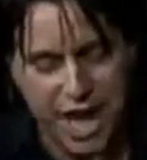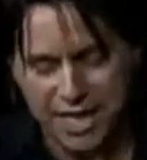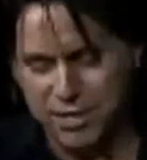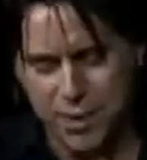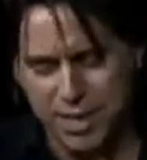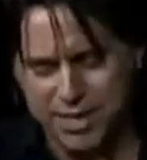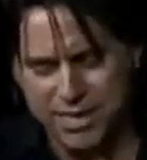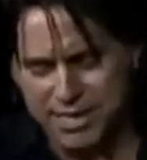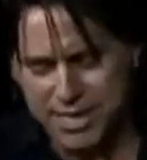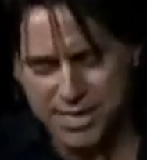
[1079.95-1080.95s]
as well as
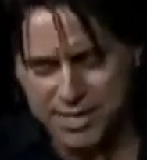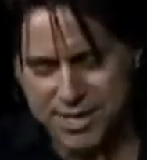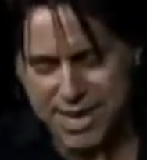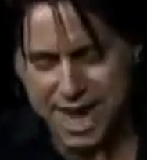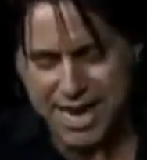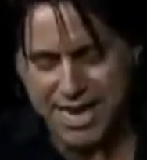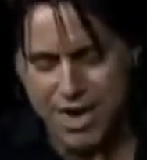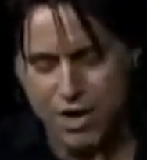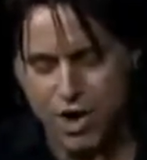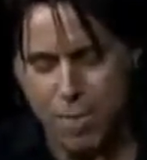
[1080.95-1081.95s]
its instant and
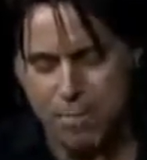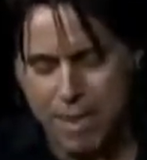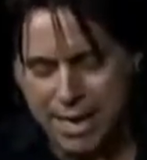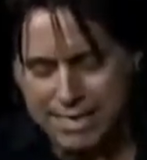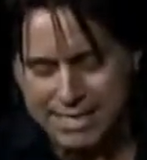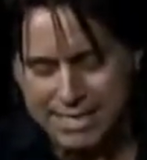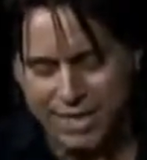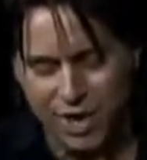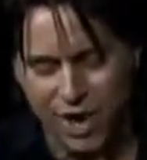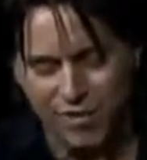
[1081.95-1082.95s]
near hermetic
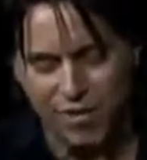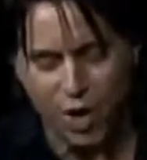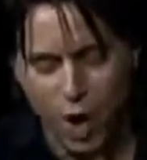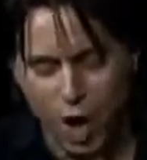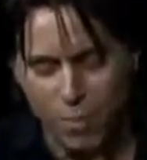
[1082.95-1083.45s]
sealing off of all